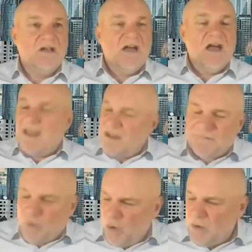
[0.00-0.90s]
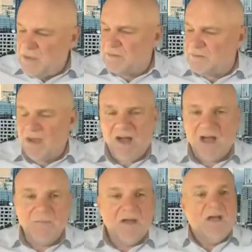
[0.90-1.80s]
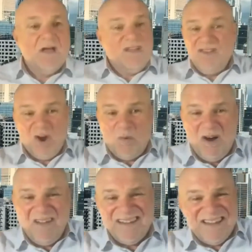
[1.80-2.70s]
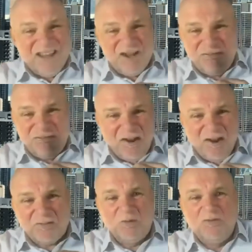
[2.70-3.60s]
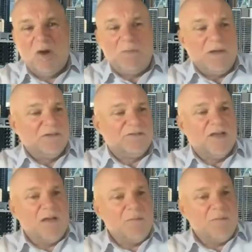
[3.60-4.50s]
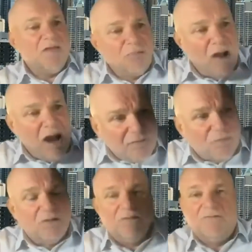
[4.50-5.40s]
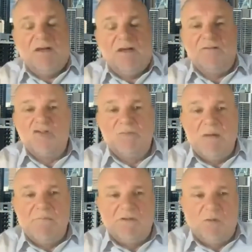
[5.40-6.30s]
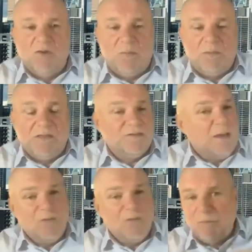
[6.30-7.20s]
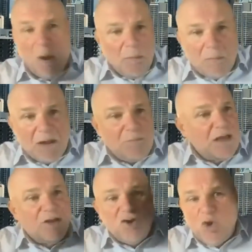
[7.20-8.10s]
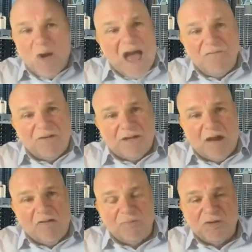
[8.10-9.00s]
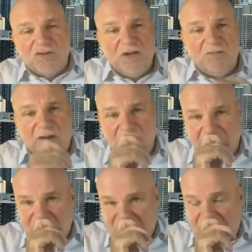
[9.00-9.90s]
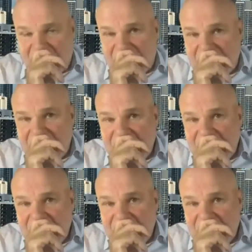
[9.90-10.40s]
And in 4 years' time, you know what? Trados will not be the same, and the rival translation memories will not be the same, and there'll probably be a new avatar of machine translation out there.